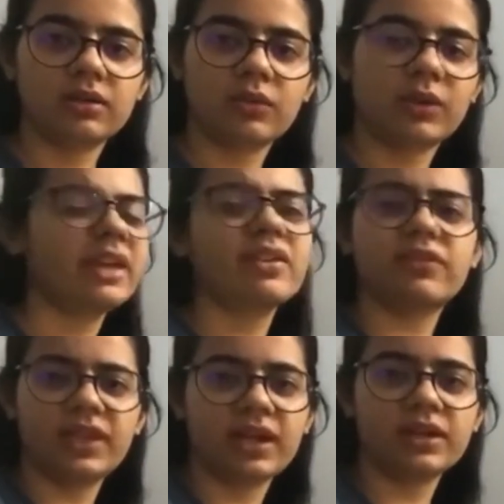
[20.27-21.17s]
whatever
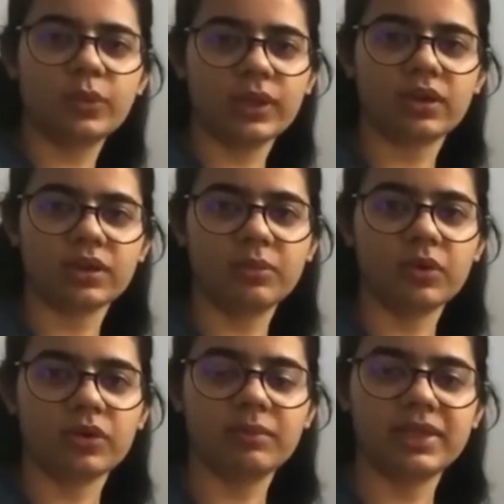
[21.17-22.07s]
we are doing on the
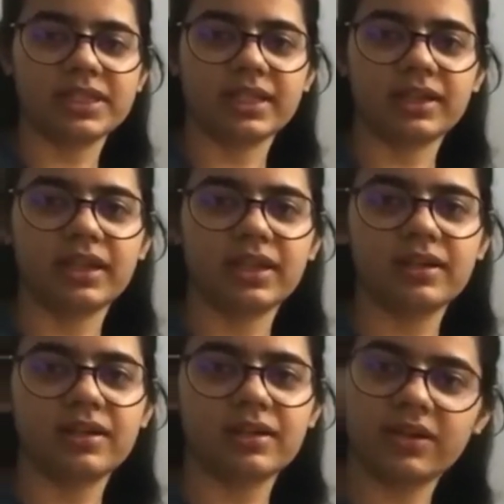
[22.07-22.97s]
board, basically.
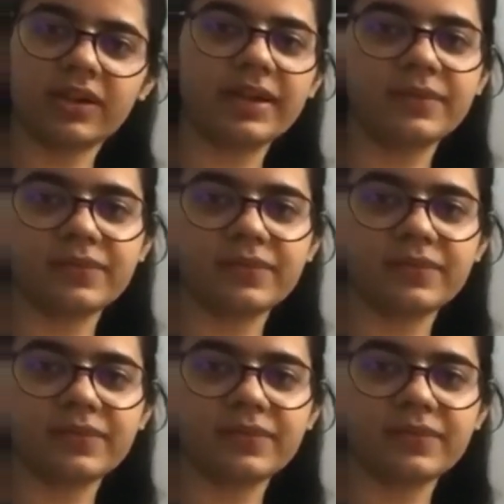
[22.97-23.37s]
Okay?